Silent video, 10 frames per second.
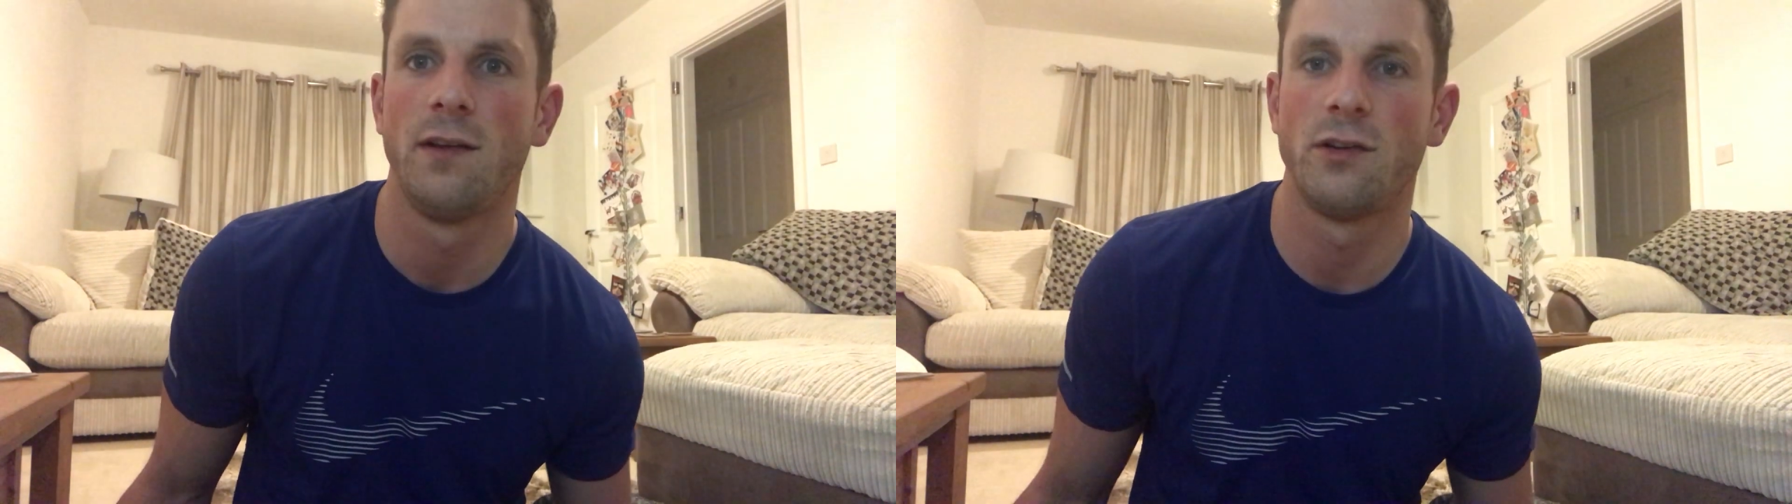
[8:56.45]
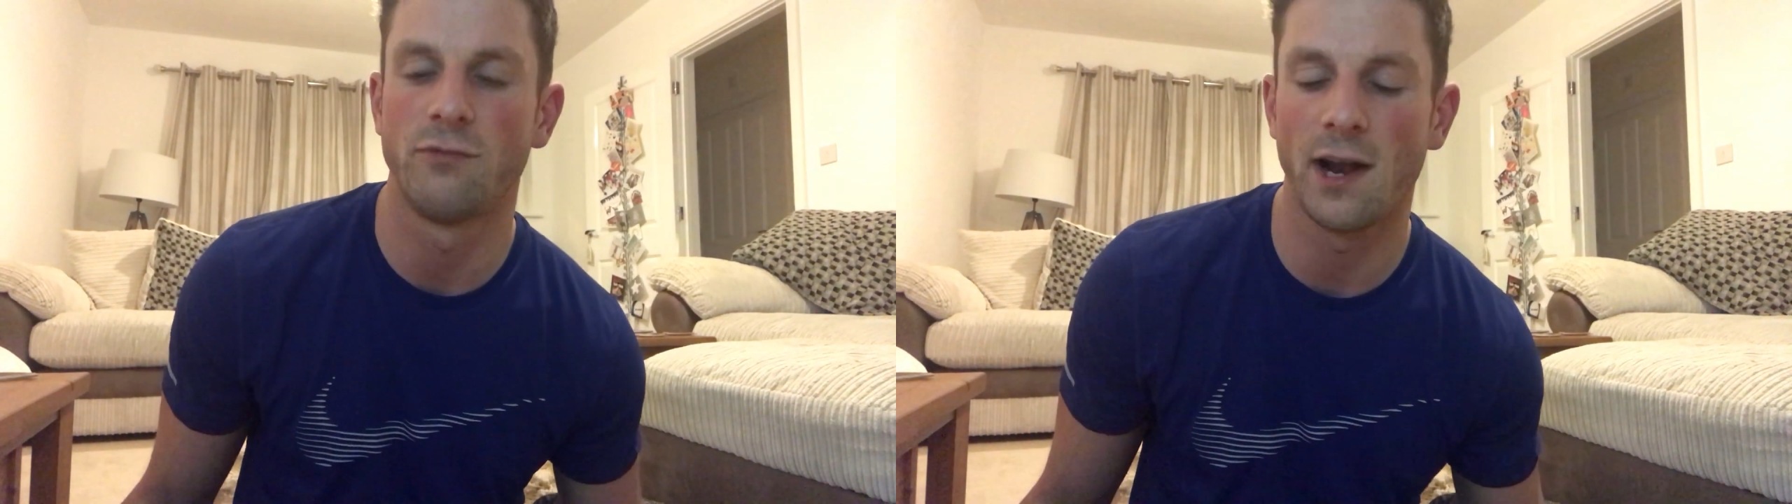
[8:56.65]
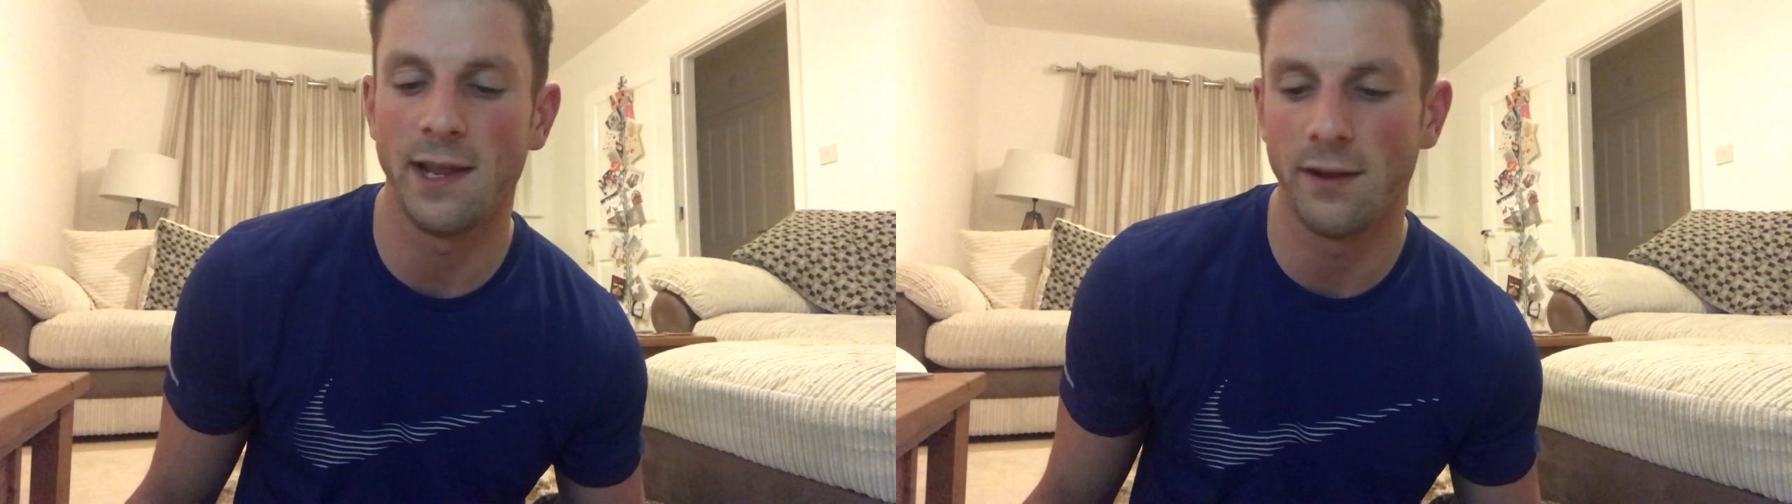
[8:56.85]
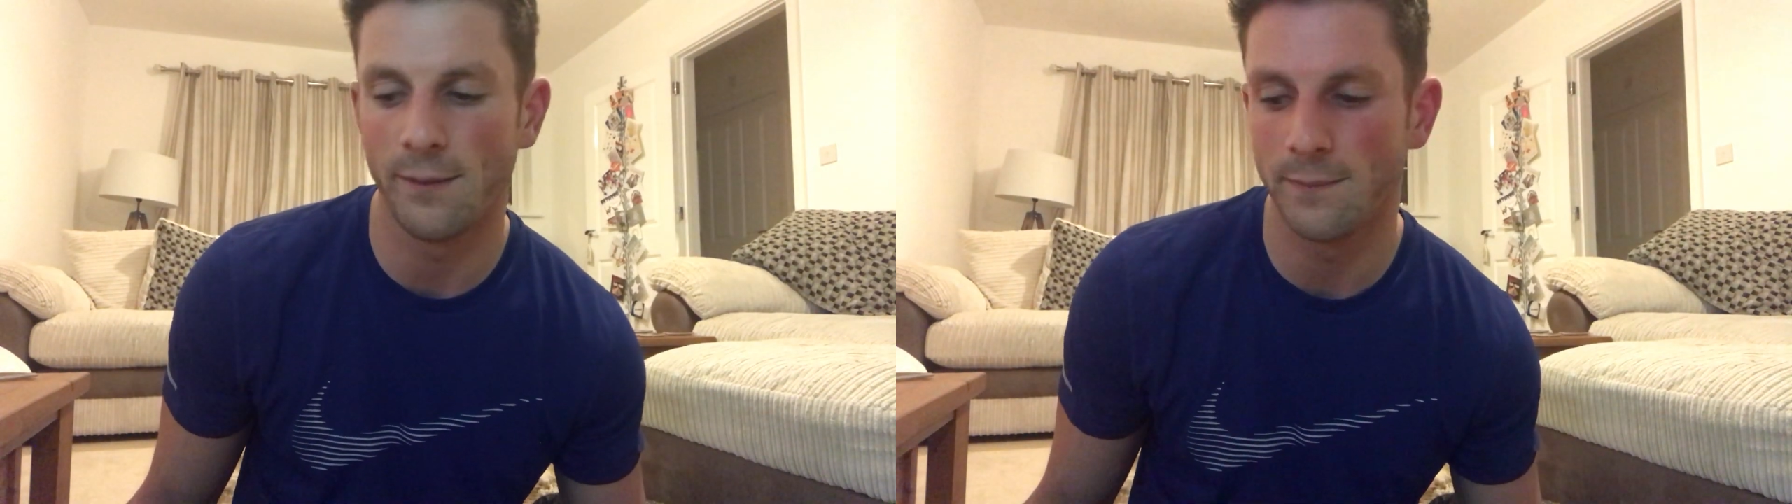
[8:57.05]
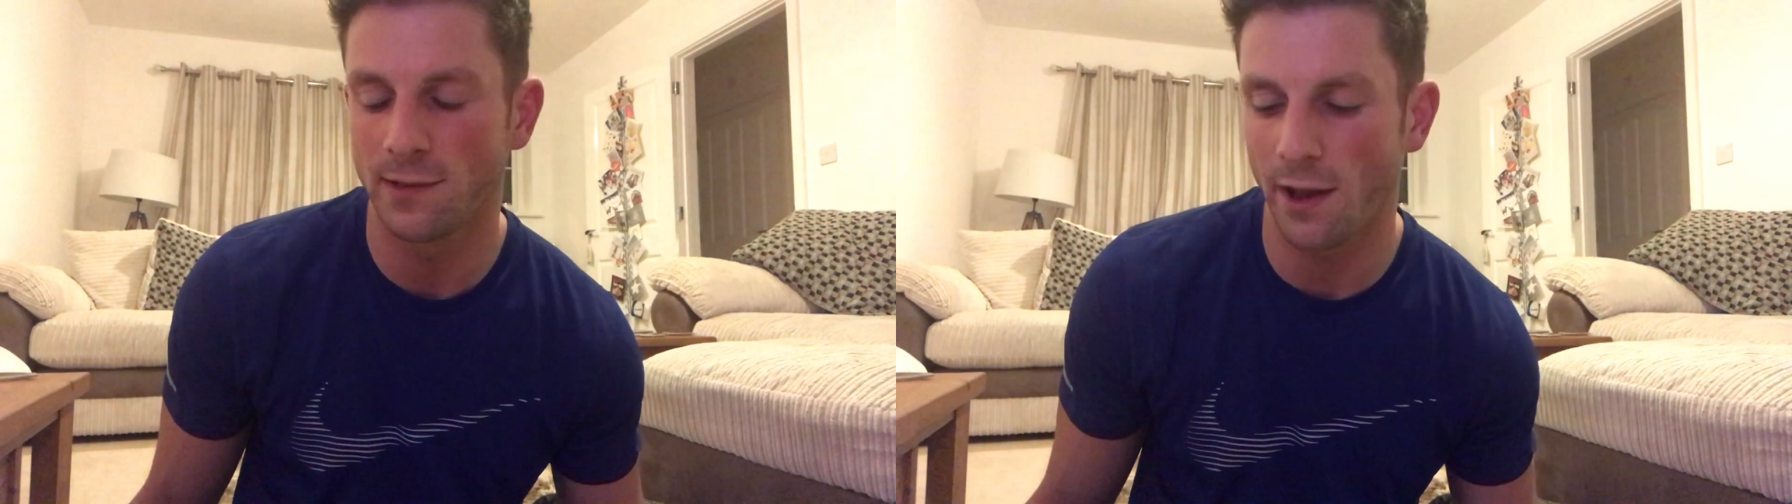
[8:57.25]
running
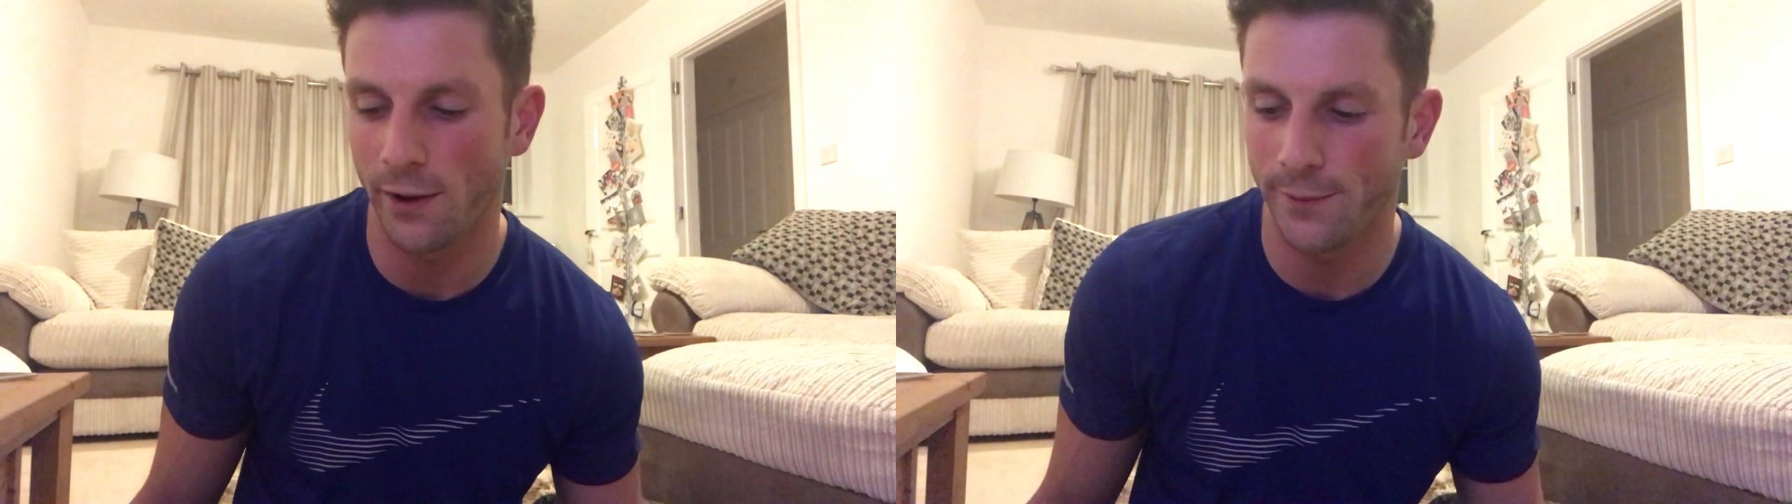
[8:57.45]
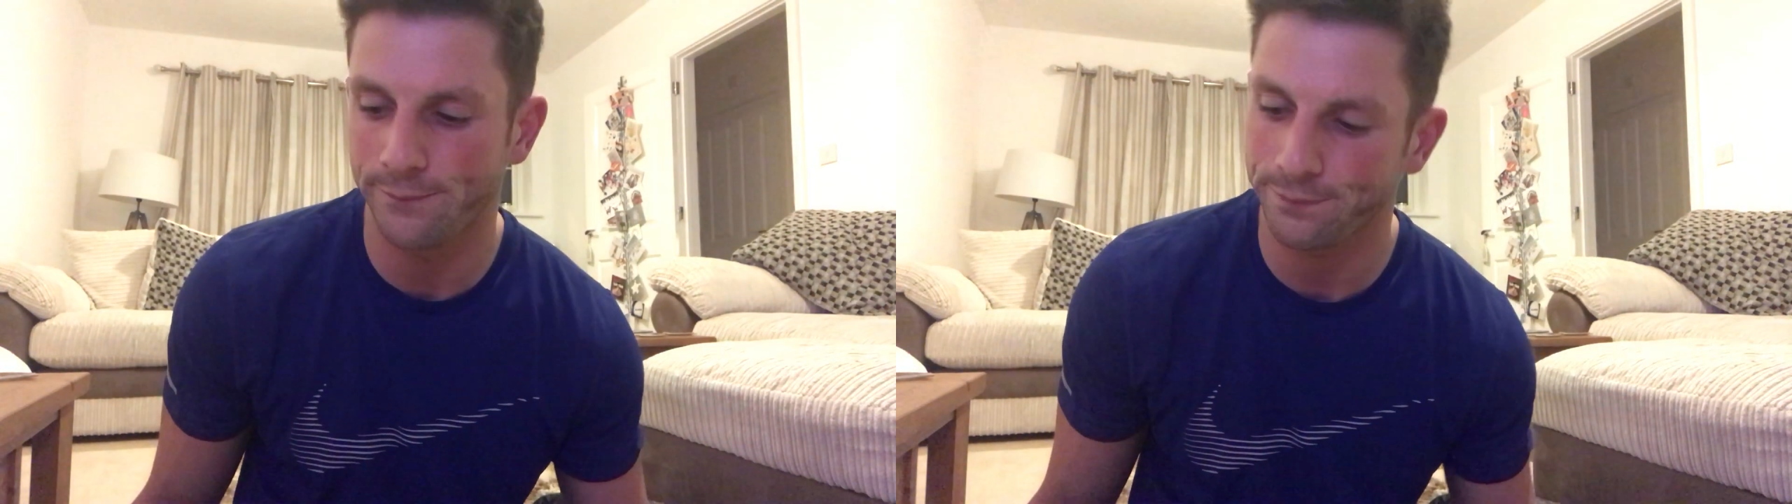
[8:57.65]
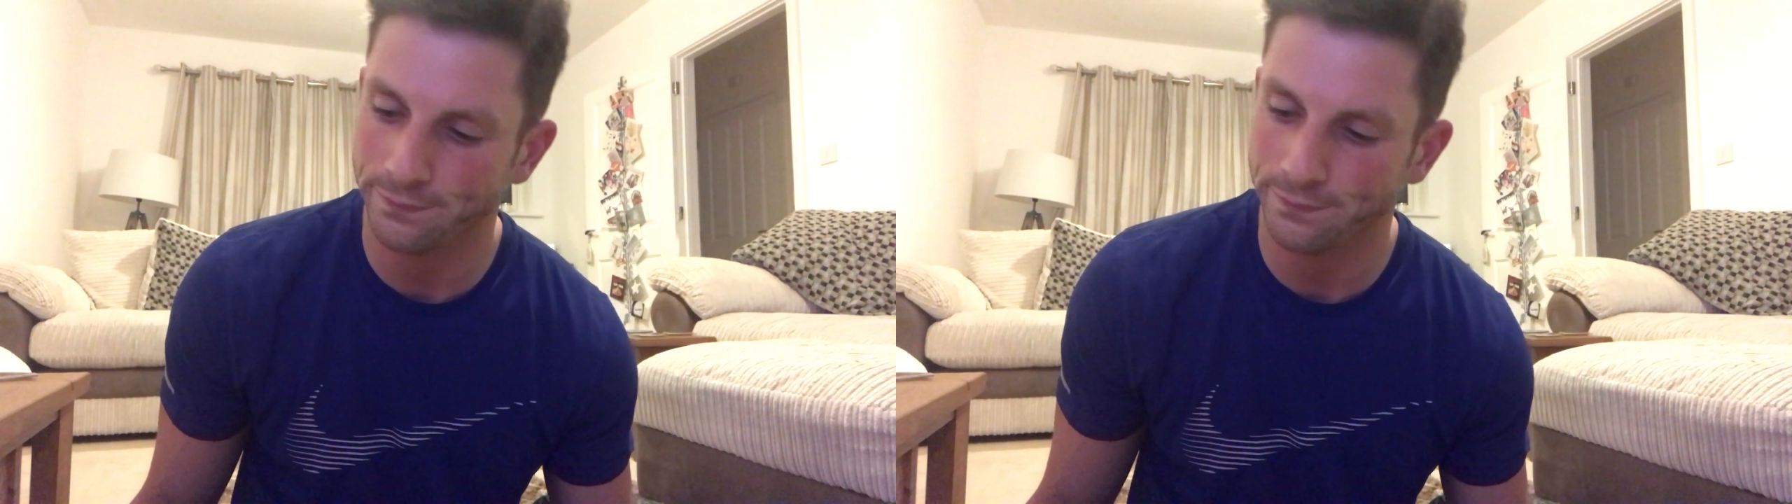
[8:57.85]
them. So